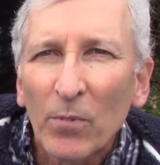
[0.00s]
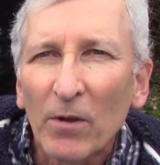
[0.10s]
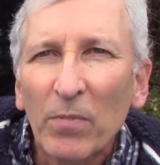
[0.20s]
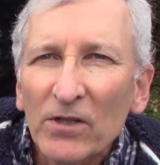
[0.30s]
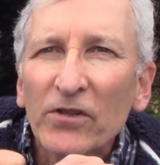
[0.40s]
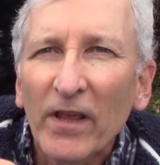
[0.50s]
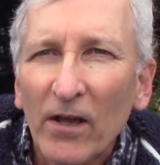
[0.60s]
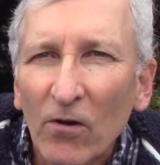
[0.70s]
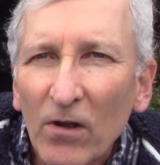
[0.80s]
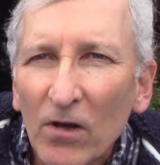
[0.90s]
but a bunch of
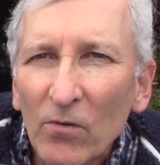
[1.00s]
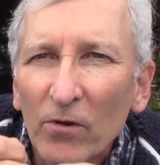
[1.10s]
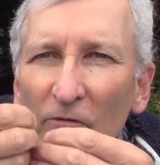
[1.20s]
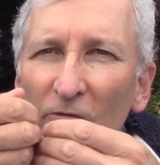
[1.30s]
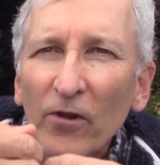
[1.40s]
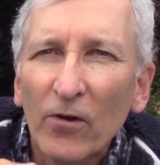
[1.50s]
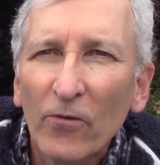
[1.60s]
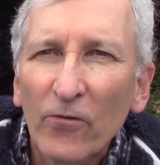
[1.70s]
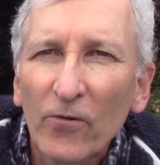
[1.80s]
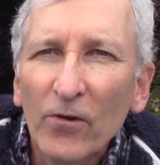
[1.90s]
that oil would
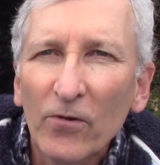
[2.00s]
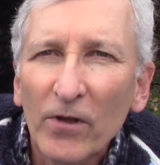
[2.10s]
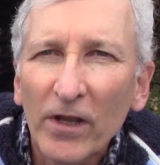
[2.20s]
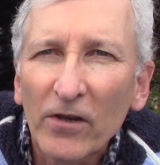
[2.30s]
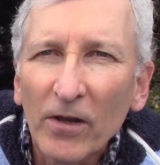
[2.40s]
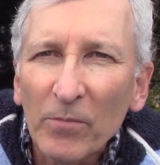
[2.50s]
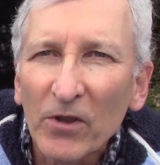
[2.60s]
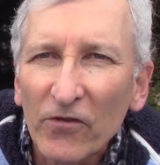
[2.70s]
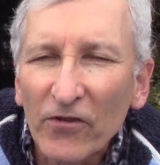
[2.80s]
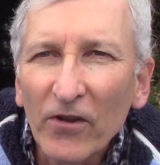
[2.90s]
flow through and end up
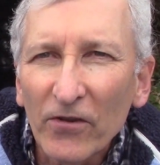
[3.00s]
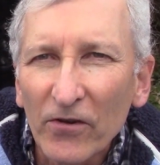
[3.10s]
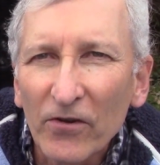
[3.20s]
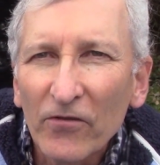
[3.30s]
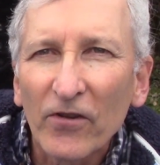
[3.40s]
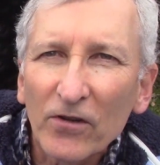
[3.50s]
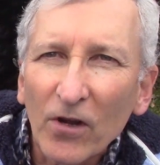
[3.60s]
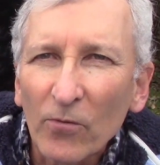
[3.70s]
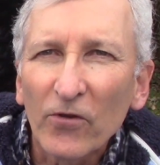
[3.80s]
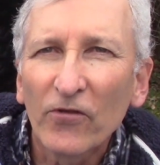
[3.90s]
in the cylinders and
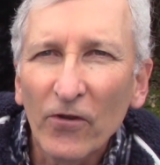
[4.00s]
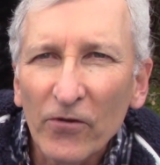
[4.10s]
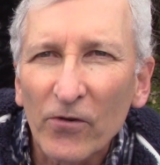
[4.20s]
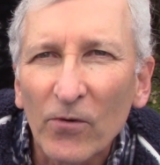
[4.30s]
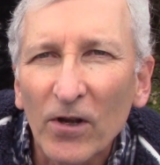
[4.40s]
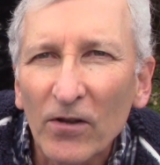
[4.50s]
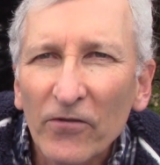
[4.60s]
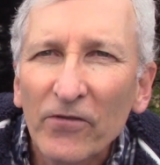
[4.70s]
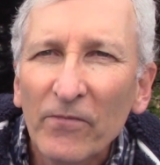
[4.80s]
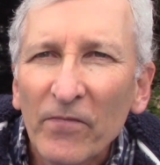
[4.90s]
coat the cylinder
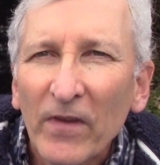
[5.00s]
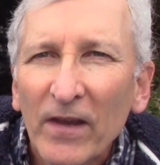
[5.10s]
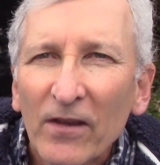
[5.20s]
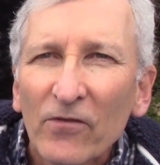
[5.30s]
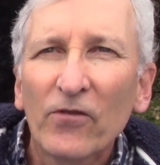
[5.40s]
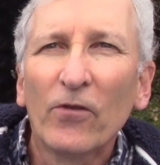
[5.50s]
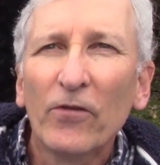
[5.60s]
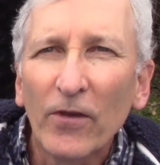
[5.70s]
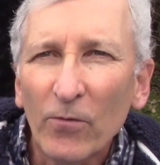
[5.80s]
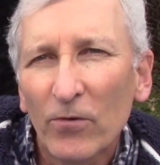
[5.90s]
walls so
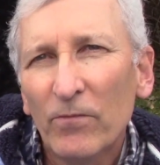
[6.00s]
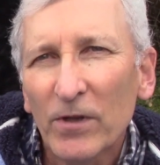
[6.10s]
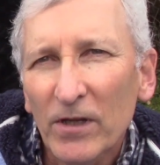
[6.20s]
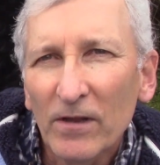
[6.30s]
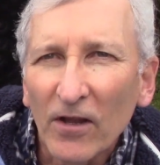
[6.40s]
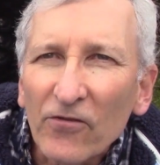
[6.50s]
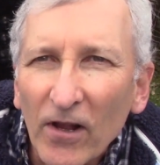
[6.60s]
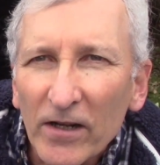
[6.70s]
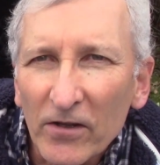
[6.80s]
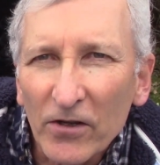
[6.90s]
that they would be less
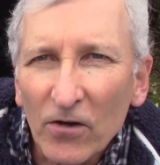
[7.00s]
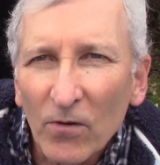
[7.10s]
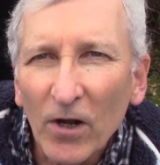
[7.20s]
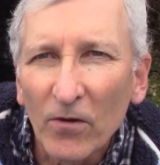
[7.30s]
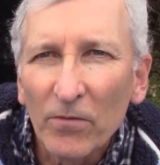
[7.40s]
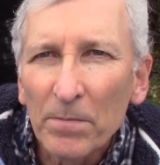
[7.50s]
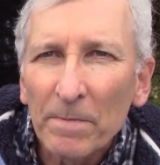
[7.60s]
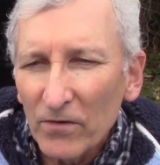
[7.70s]
likely to corrode.